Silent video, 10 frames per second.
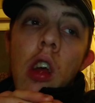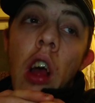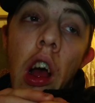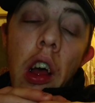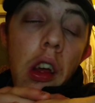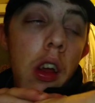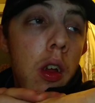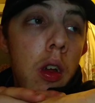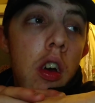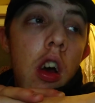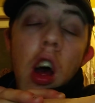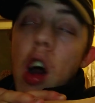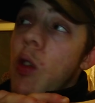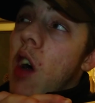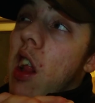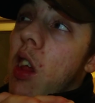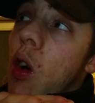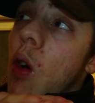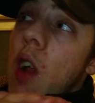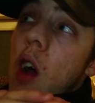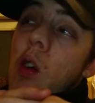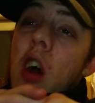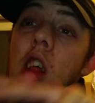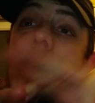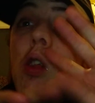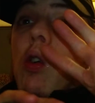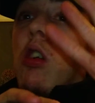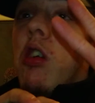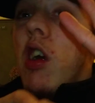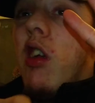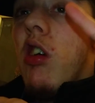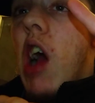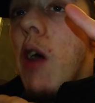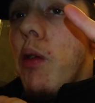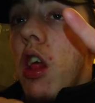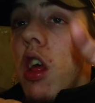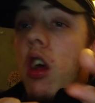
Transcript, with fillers: yeah. And whilst I was coming home, I seen some tree traps,